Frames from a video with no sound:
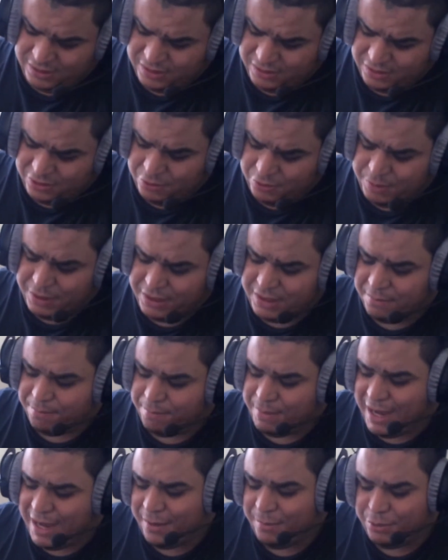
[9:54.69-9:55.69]
It will be
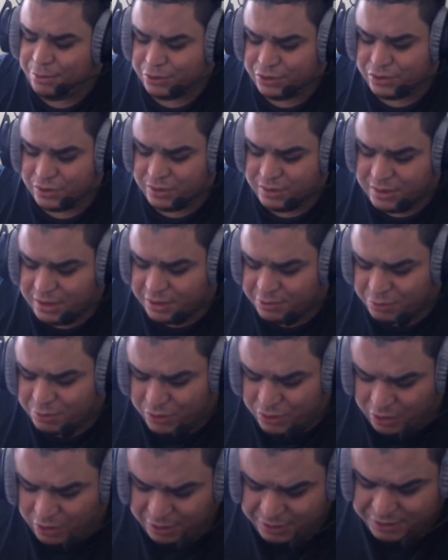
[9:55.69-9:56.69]
compatible. So it comes
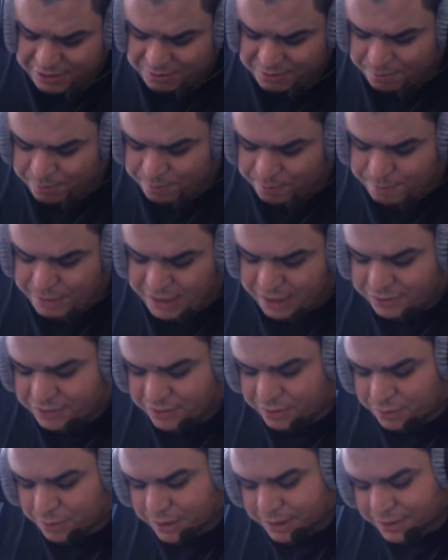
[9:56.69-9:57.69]
with all this
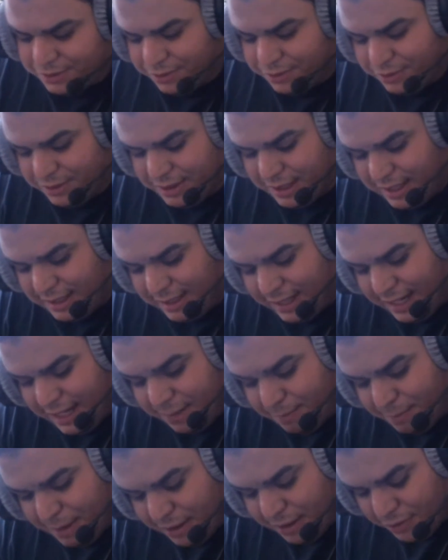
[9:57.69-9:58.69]
bells and whistles that I
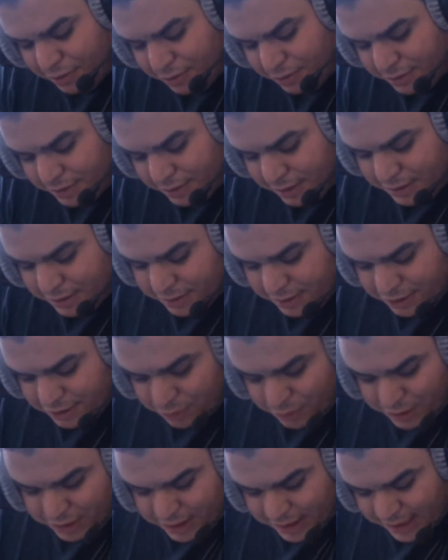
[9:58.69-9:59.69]
like about coolant. This
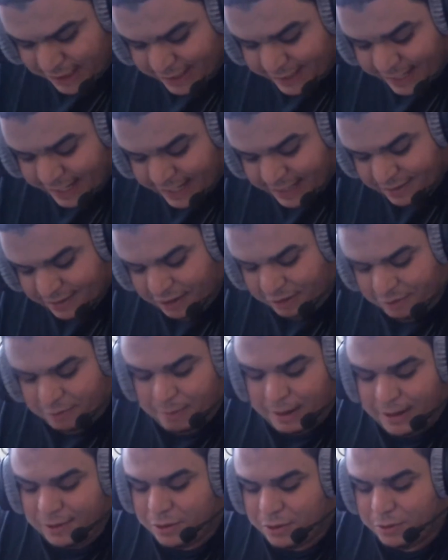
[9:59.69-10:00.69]
is one thing I love
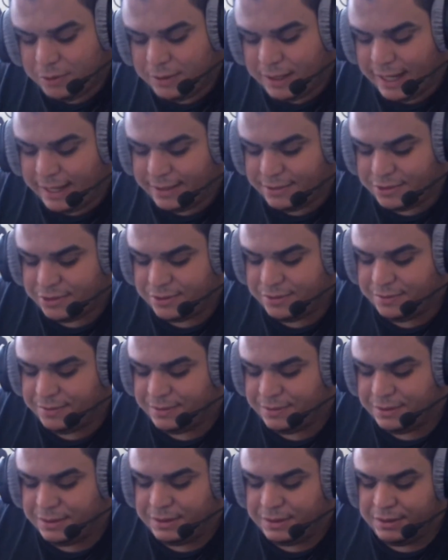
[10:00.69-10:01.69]
about coolants.
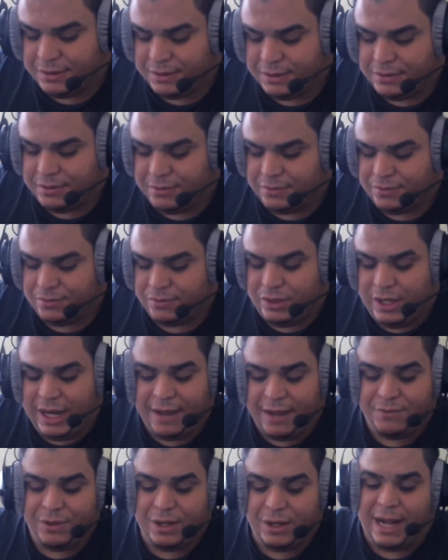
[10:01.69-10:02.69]
You
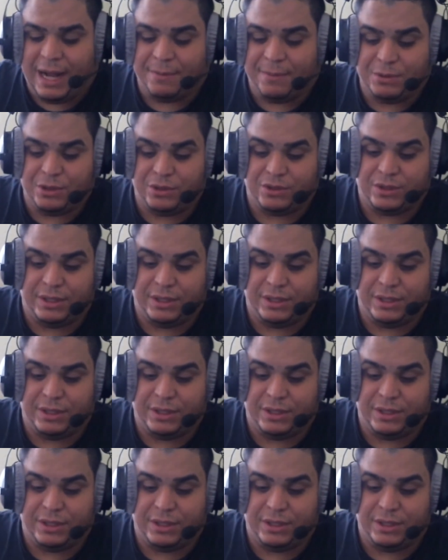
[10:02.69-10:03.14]
have your options.